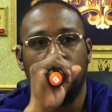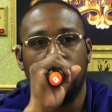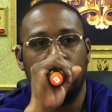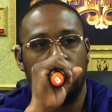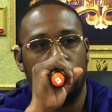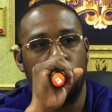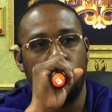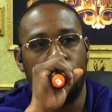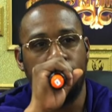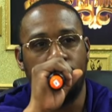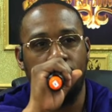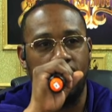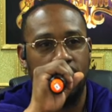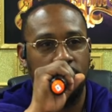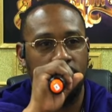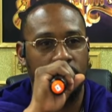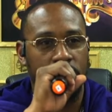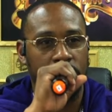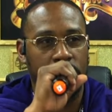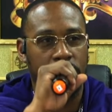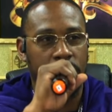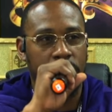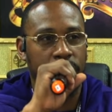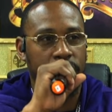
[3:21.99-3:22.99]
and you find
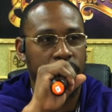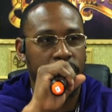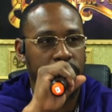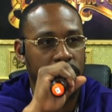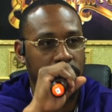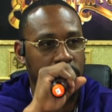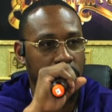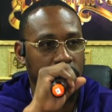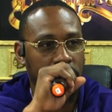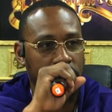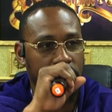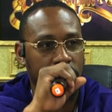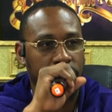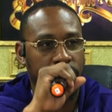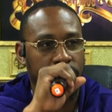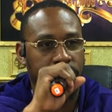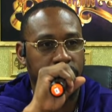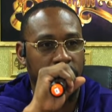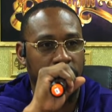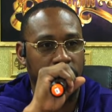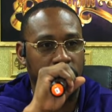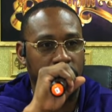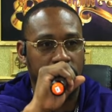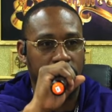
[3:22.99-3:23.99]
yourself sick, you
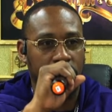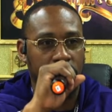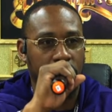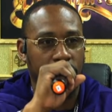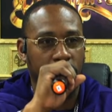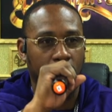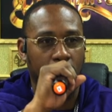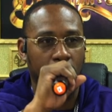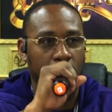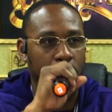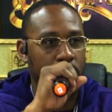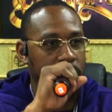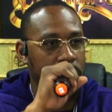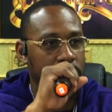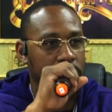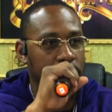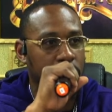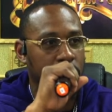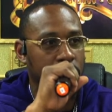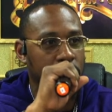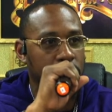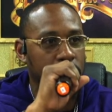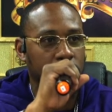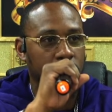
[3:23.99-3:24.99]
find yourself always
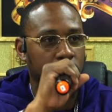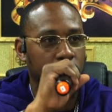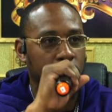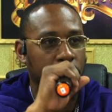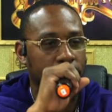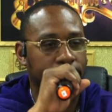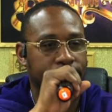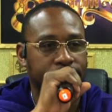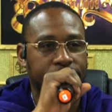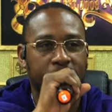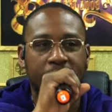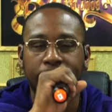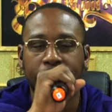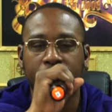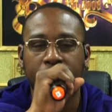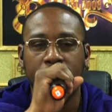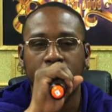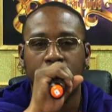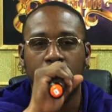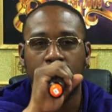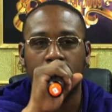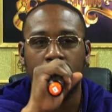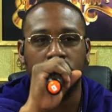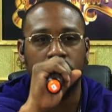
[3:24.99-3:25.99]
going through it, family
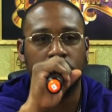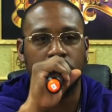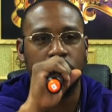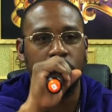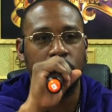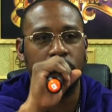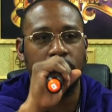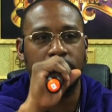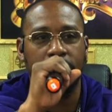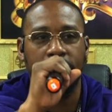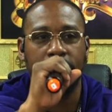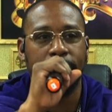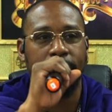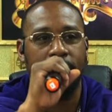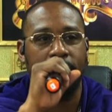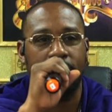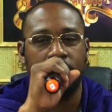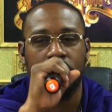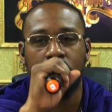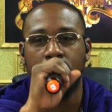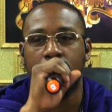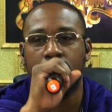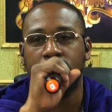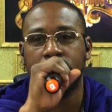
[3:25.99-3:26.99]
going through it,
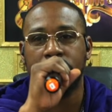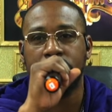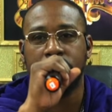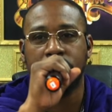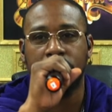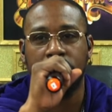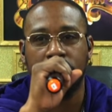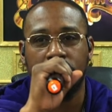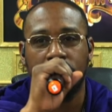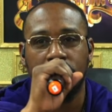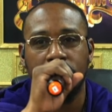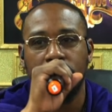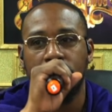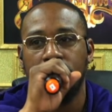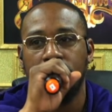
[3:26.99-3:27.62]
everybody always sick.